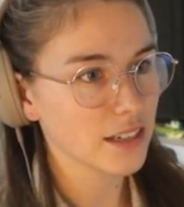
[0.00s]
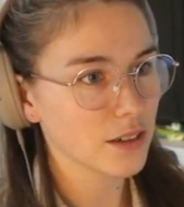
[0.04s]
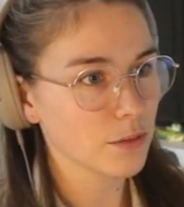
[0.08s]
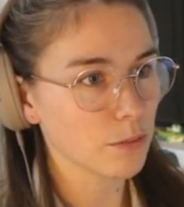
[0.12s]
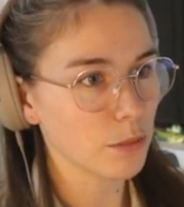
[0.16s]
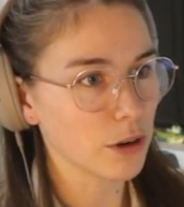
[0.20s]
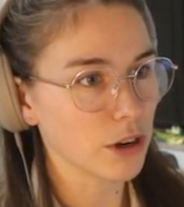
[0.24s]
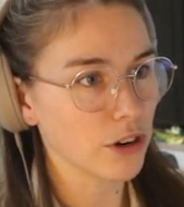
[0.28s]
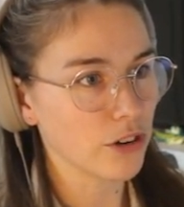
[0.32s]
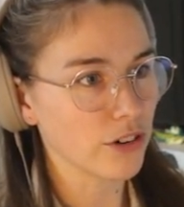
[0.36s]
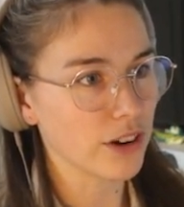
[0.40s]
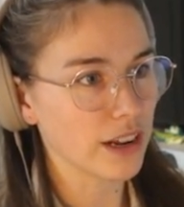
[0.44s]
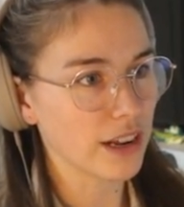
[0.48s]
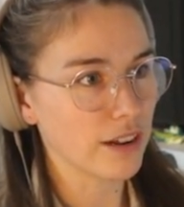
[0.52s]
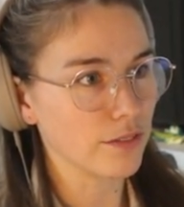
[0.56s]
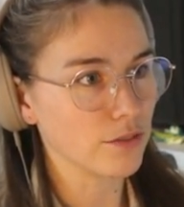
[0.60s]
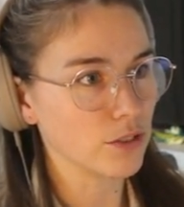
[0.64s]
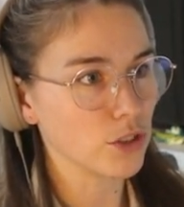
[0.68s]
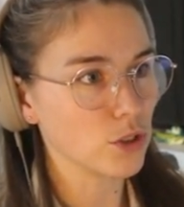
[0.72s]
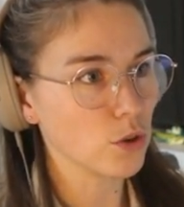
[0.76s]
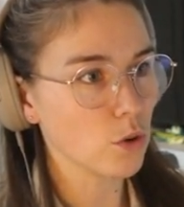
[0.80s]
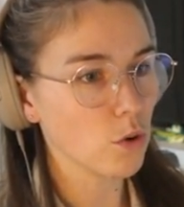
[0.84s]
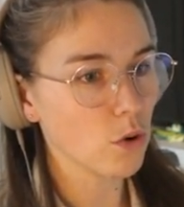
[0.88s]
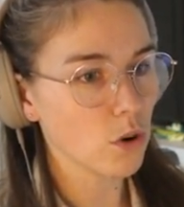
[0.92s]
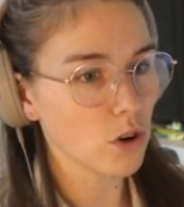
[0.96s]
We don't have
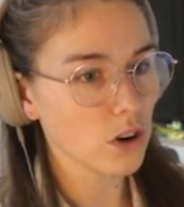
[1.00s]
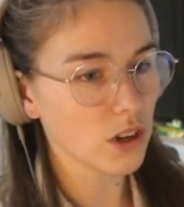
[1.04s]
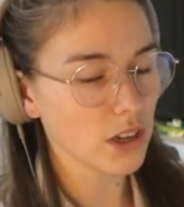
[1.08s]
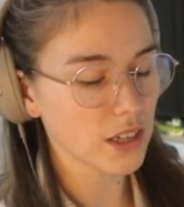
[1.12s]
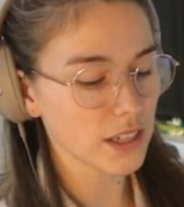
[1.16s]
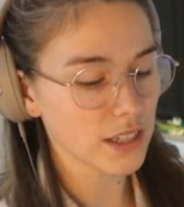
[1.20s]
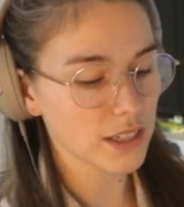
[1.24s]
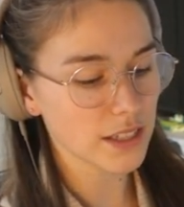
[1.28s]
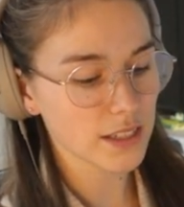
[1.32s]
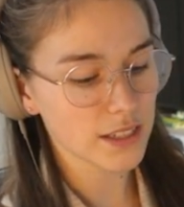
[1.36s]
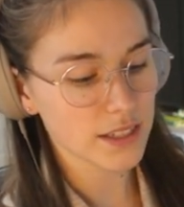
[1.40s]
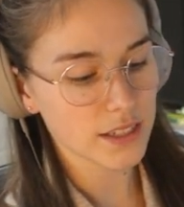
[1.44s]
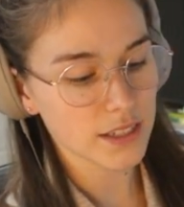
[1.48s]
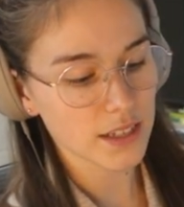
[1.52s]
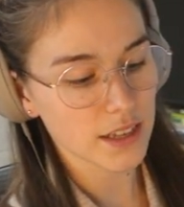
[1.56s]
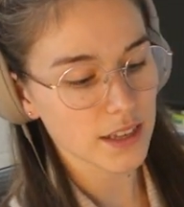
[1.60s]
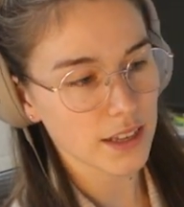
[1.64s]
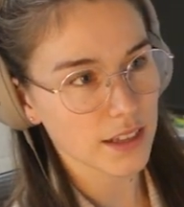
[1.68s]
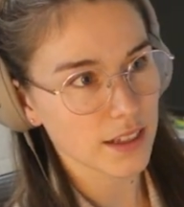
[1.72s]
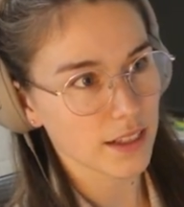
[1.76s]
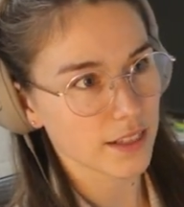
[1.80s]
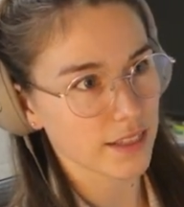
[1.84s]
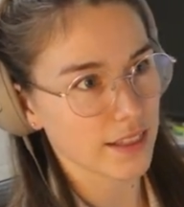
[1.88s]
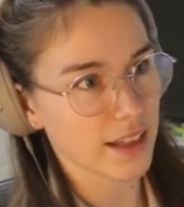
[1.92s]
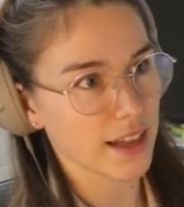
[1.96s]
doors.
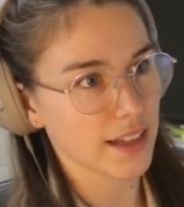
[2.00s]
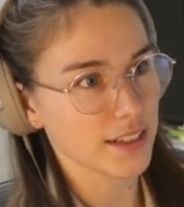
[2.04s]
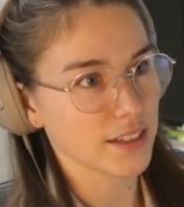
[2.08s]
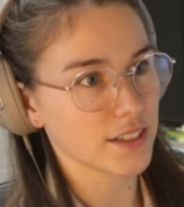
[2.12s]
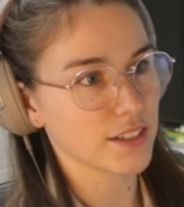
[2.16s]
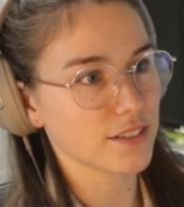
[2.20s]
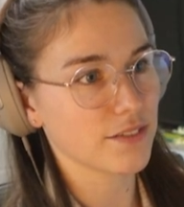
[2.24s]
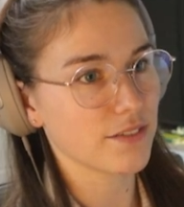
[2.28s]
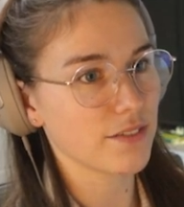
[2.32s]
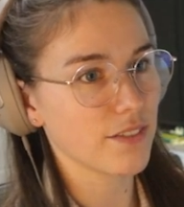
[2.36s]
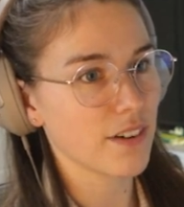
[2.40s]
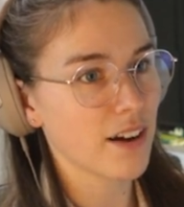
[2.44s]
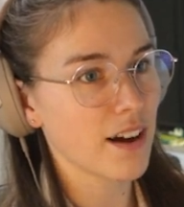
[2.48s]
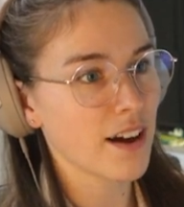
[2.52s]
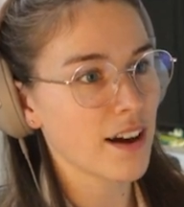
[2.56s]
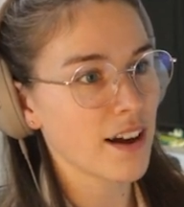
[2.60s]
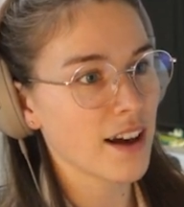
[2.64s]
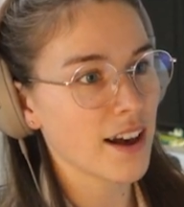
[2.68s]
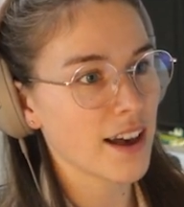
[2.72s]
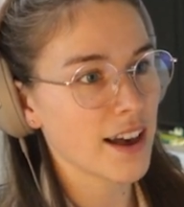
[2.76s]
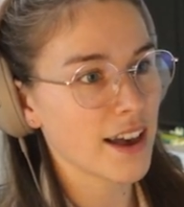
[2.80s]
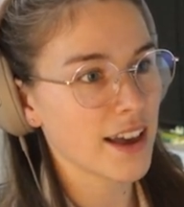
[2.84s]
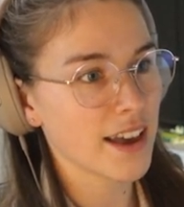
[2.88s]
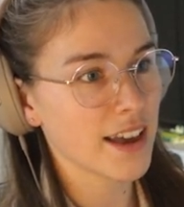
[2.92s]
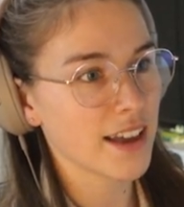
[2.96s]
That's
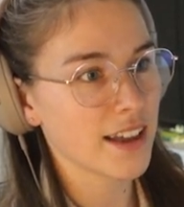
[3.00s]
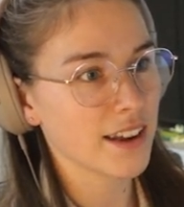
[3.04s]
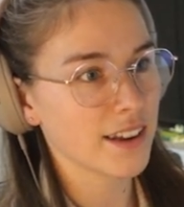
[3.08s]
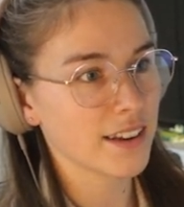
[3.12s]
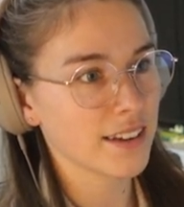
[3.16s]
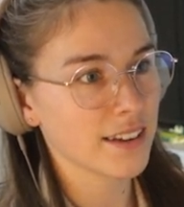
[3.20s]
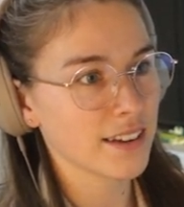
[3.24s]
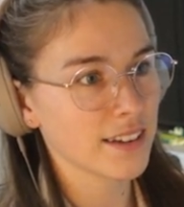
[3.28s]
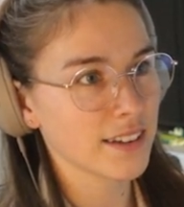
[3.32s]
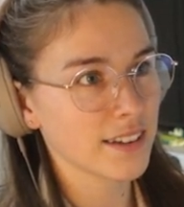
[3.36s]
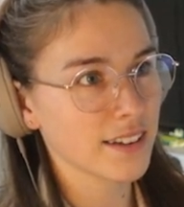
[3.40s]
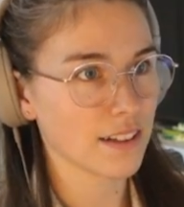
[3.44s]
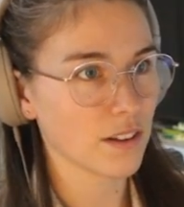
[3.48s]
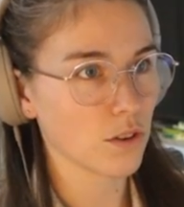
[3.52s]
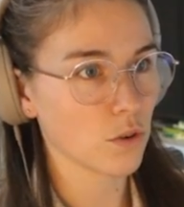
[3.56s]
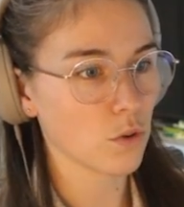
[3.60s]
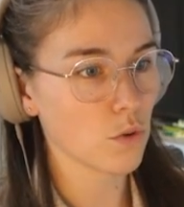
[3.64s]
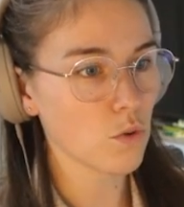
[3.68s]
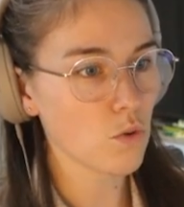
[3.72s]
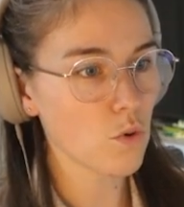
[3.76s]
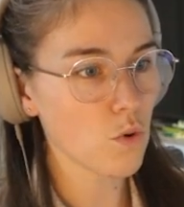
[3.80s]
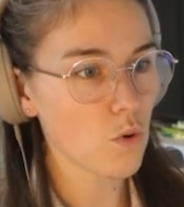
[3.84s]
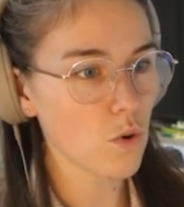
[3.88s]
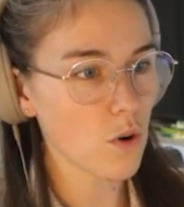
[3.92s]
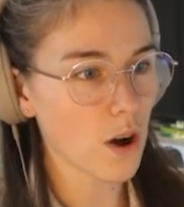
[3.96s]
fine.
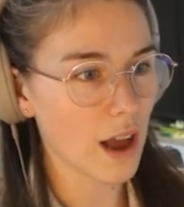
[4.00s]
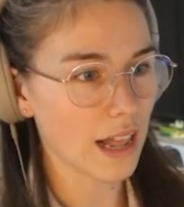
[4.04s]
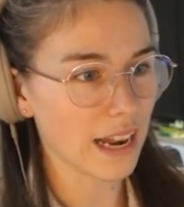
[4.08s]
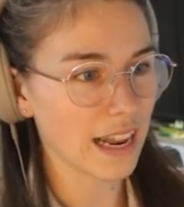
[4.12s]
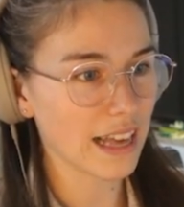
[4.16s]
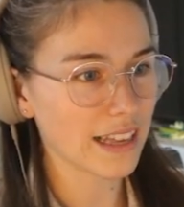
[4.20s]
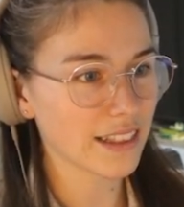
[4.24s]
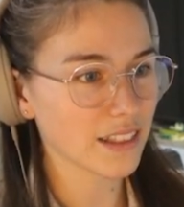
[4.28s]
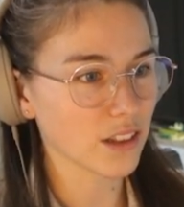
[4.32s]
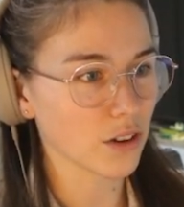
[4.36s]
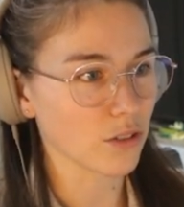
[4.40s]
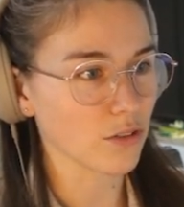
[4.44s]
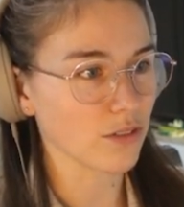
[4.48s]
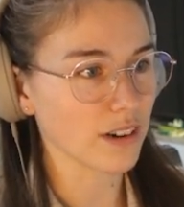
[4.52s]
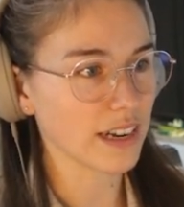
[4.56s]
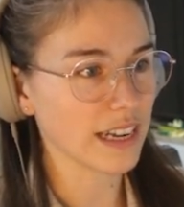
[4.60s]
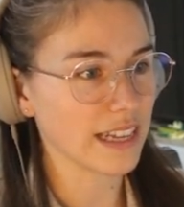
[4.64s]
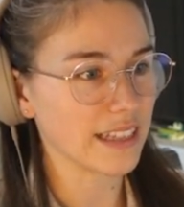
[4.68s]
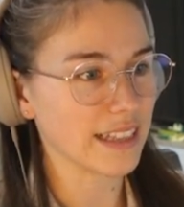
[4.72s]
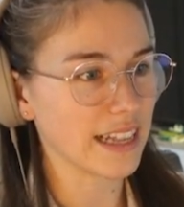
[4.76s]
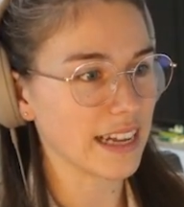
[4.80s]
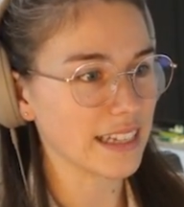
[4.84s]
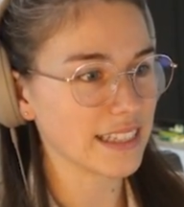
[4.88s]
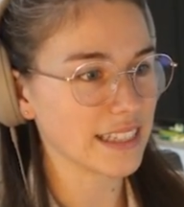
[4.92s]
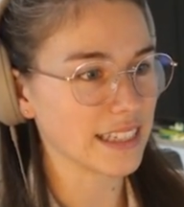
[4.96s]
Ooh, I like the red.
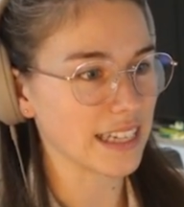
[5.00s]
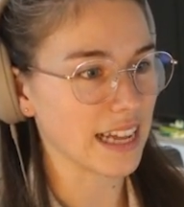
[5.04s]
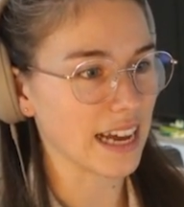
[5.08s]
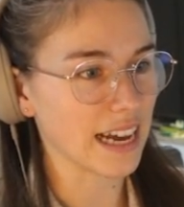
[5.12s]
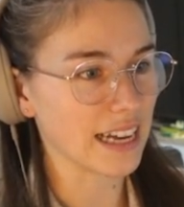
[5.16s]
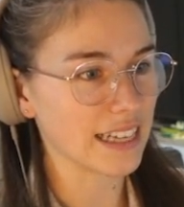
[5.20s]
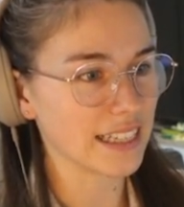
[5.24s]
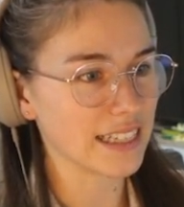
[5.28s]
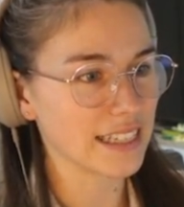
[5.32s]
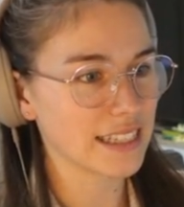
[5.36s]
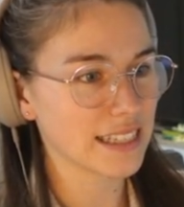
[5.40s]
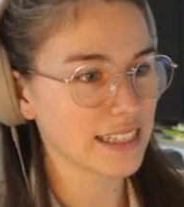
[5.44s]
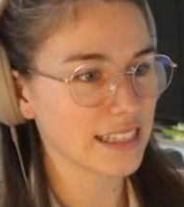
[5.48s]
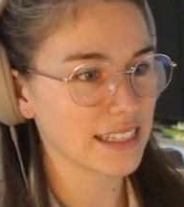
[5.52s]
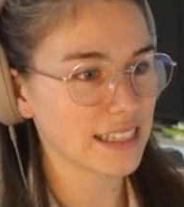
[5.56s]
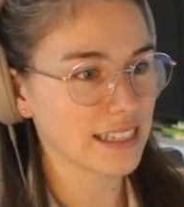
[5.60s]
That's nice.